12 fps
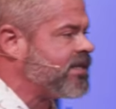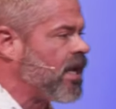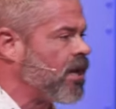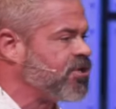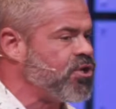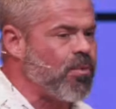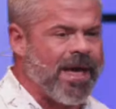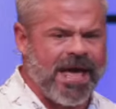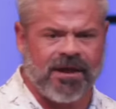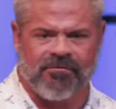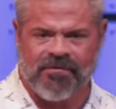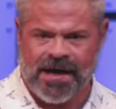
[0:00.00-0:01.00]
in tongues, you
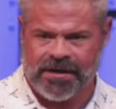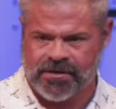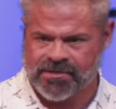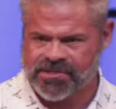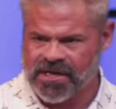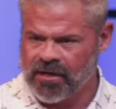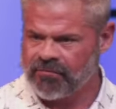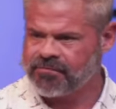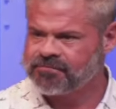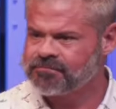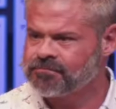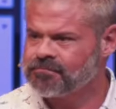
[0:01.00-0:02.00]
edify
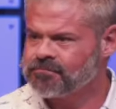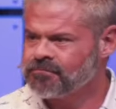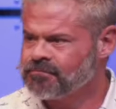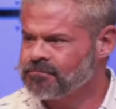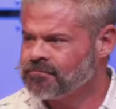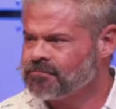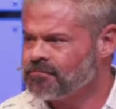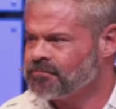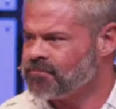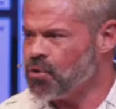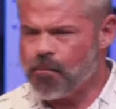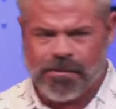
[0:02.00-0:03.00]
yourself.
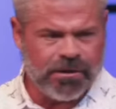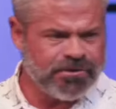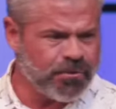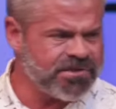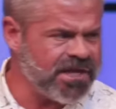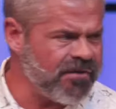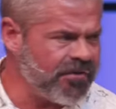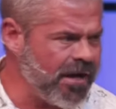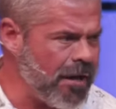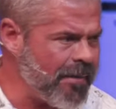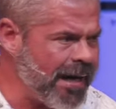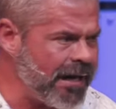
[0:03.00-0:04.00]
You build yourself
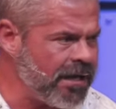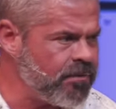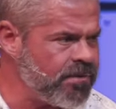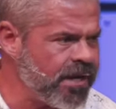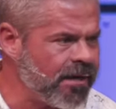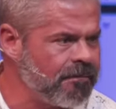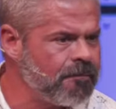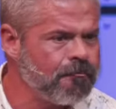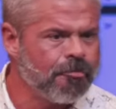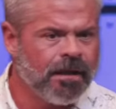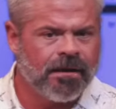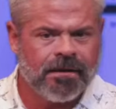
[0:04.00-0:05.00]
up. Hallelujah.
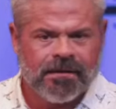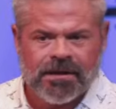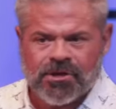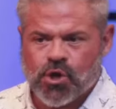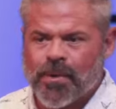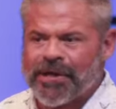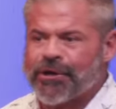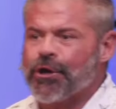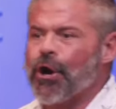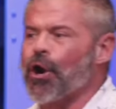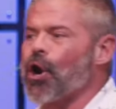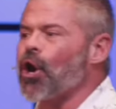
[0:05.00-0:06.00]
You
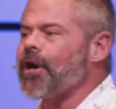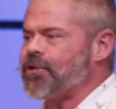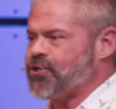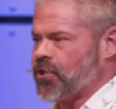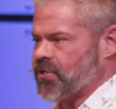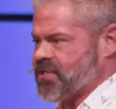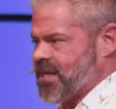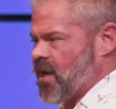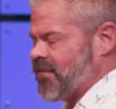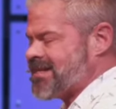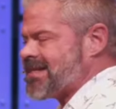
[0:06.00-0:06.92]
encourage yourself.